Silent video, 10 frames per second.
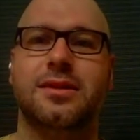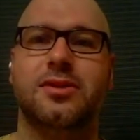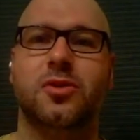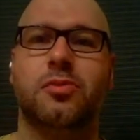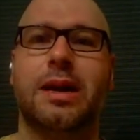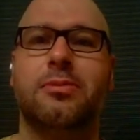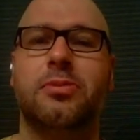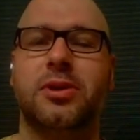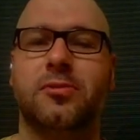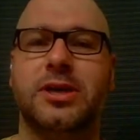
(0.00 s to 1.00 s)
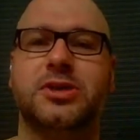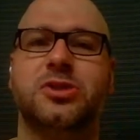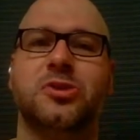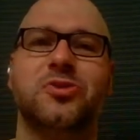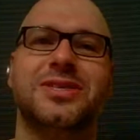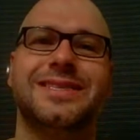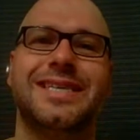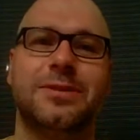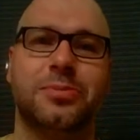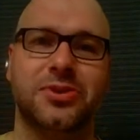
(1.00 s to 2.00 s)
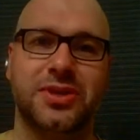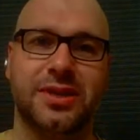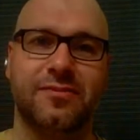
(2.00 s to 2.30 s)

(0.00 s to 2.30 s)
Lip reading: you'll probably reach close to 10%